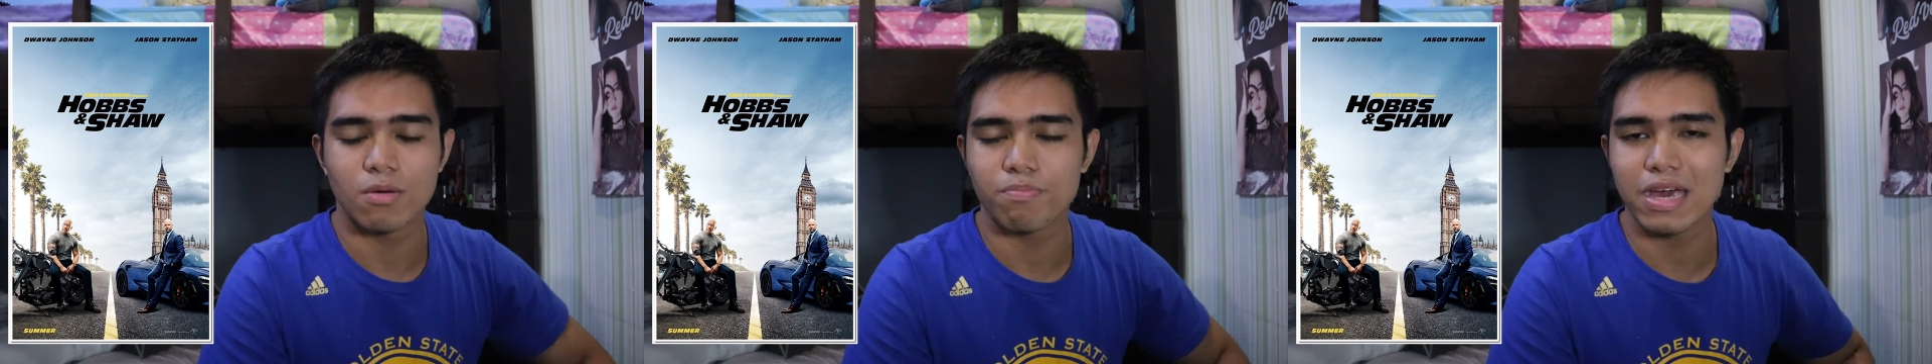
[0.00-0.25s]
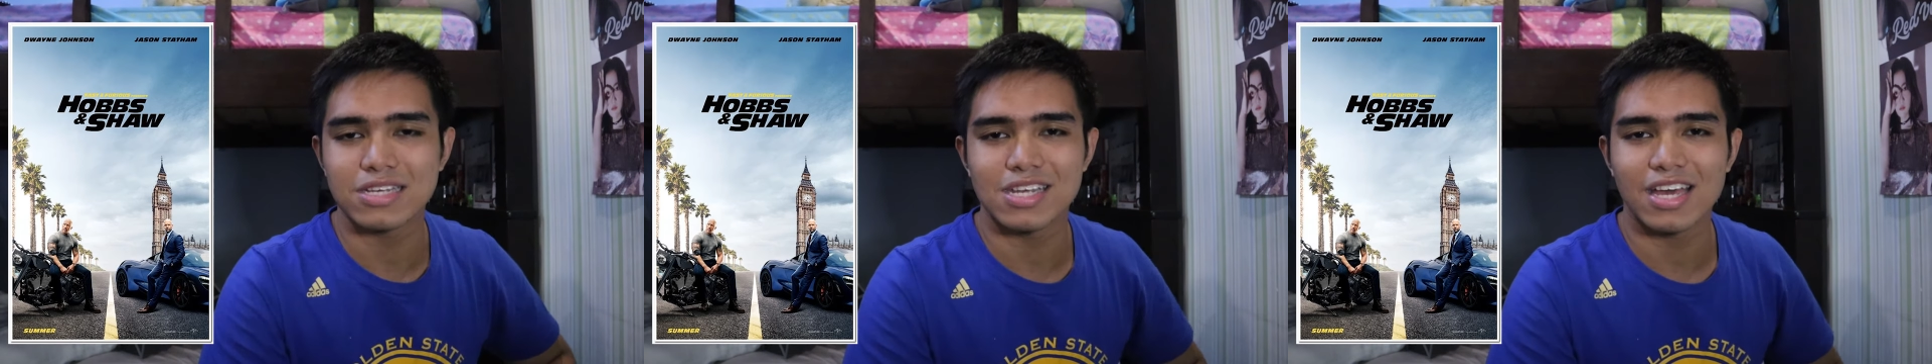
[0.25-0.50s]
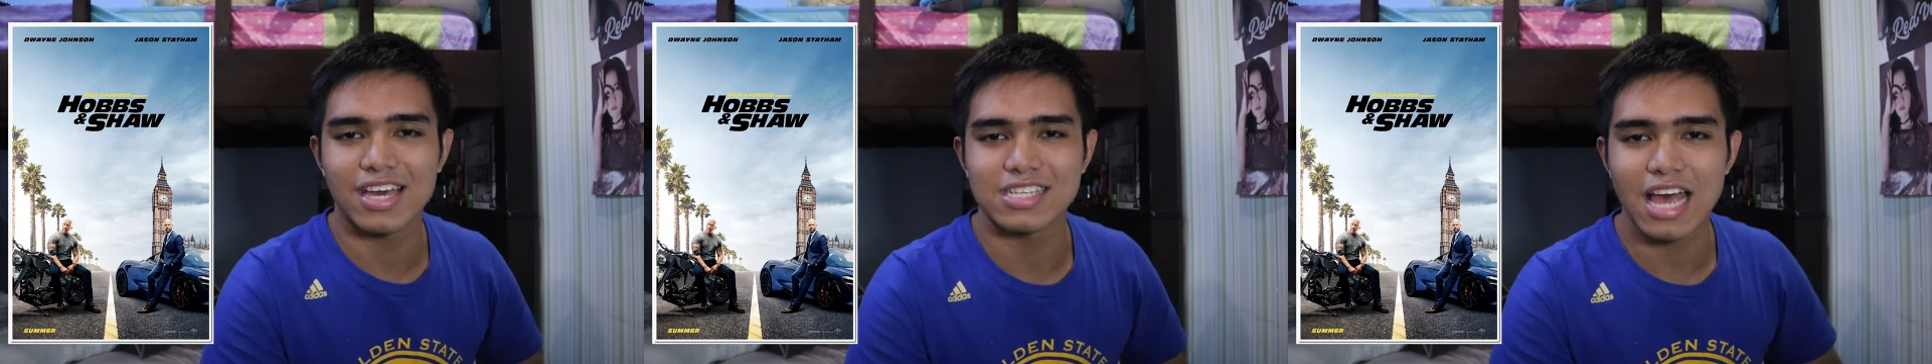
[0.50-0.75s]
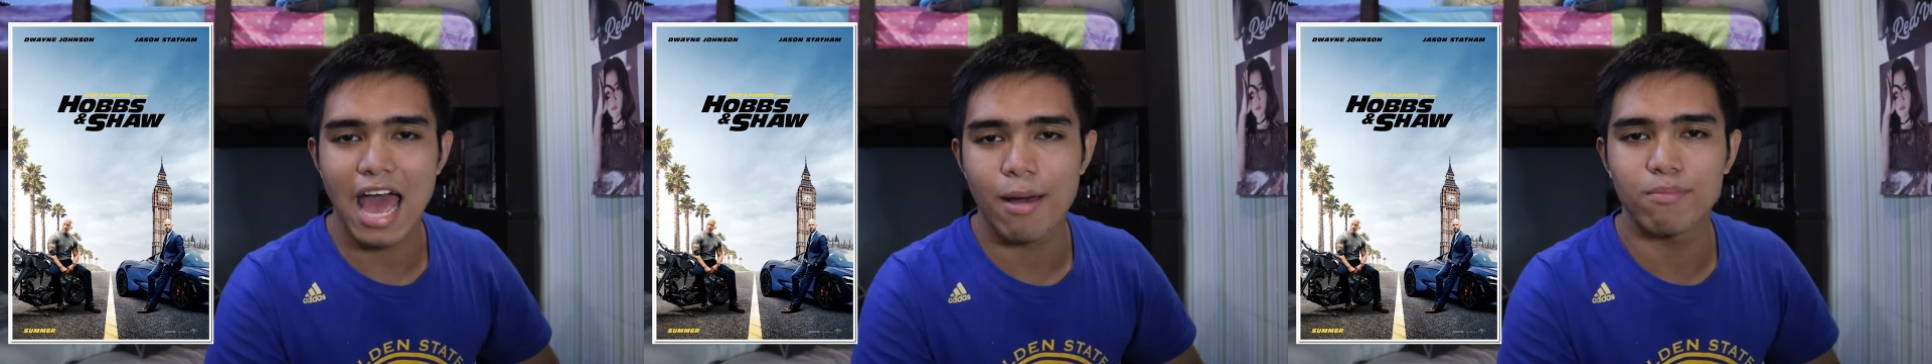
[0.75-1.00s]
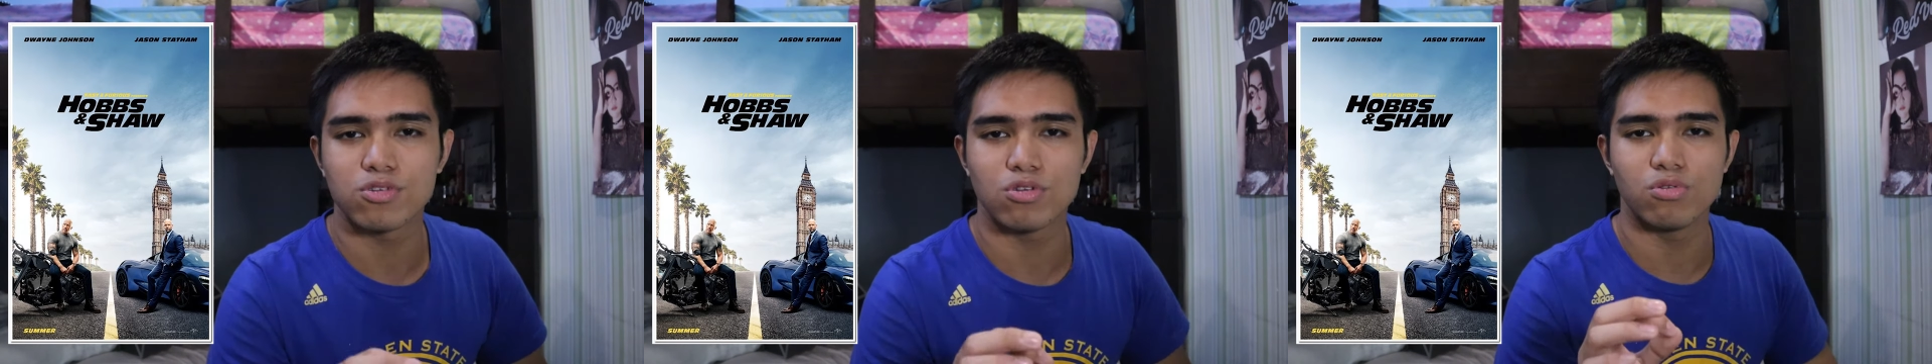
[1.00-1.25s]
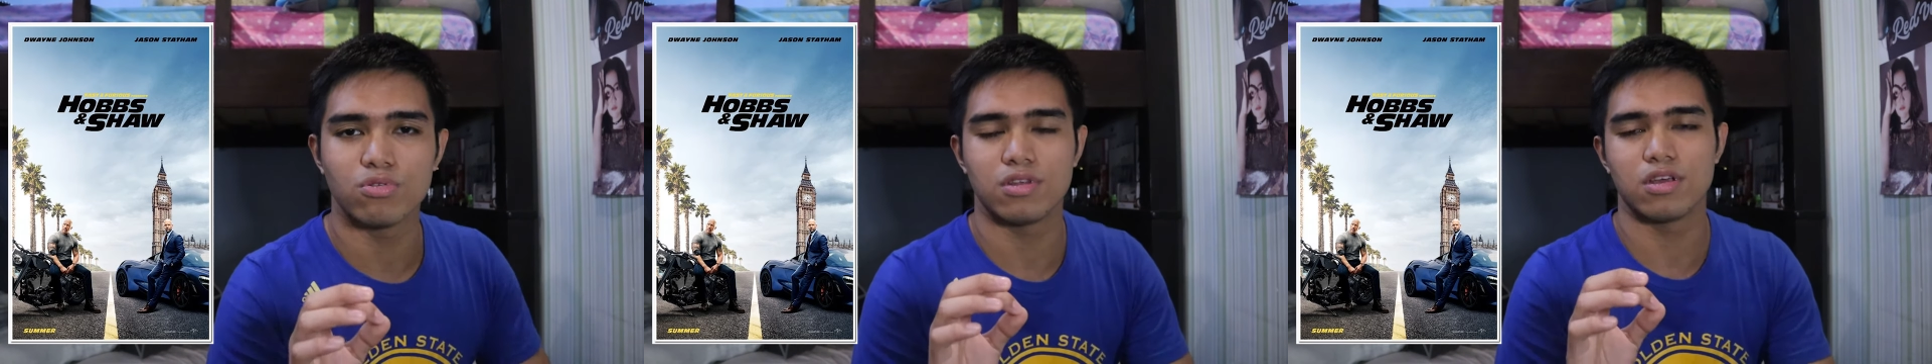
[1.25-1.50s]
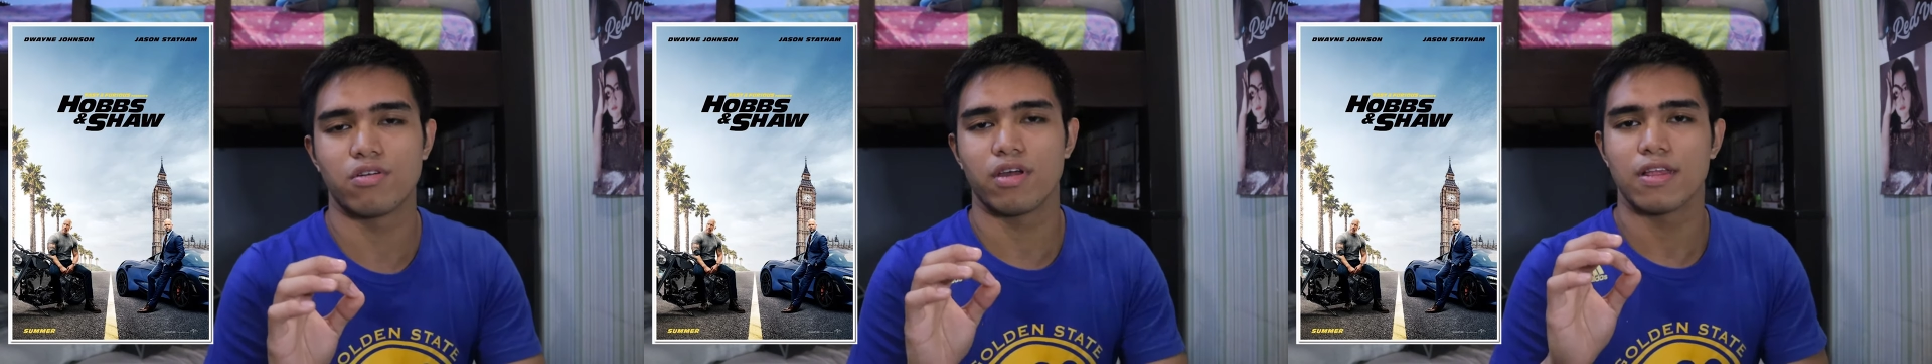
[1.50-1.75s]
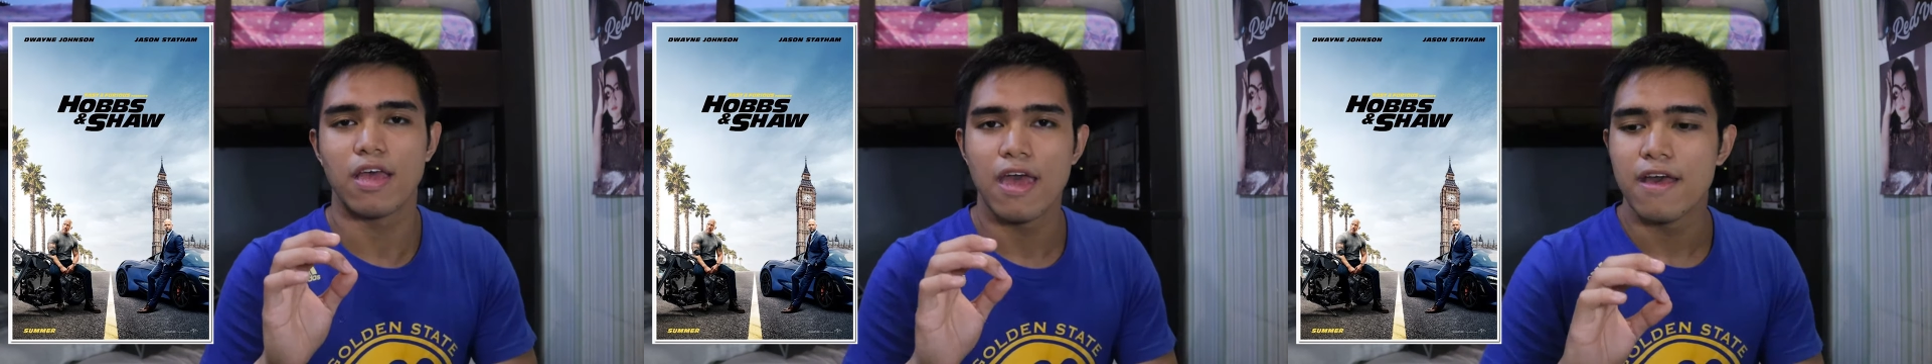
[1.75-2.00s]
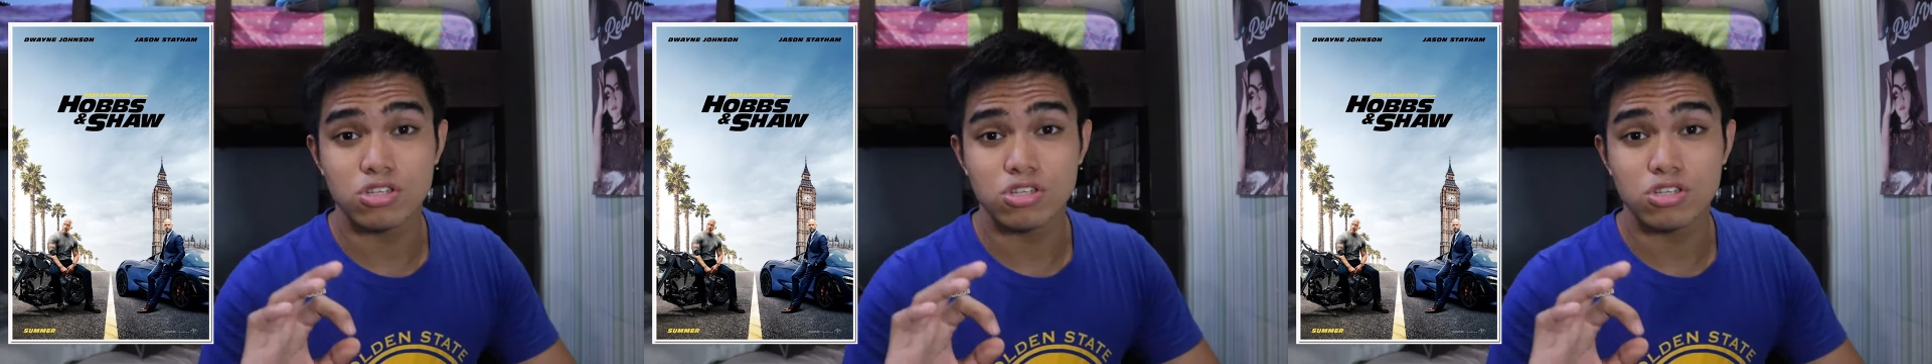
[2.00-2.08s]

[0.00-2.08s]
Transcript: The pacing is absolutely great.